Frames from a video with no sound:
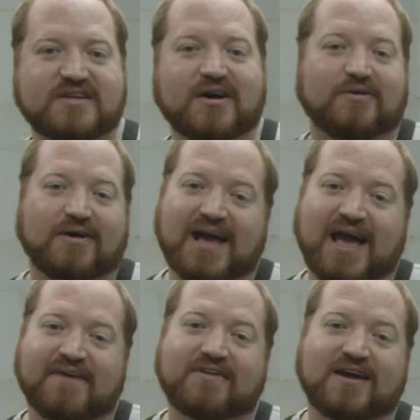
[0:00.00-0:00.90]
So I
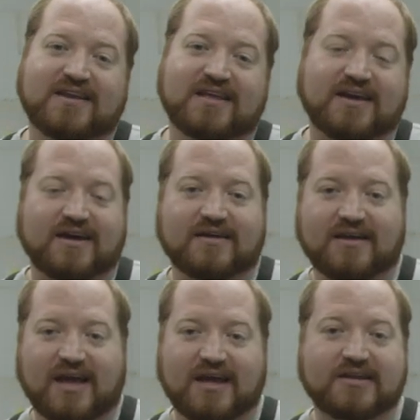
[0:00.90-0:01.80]
have an idea,
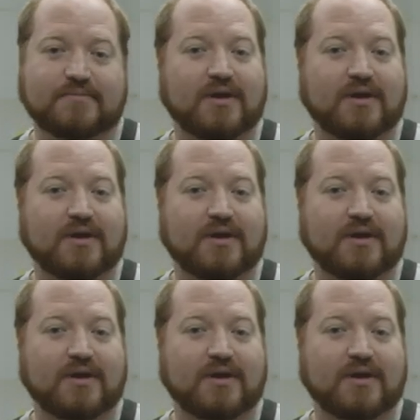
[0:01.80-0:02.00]
and to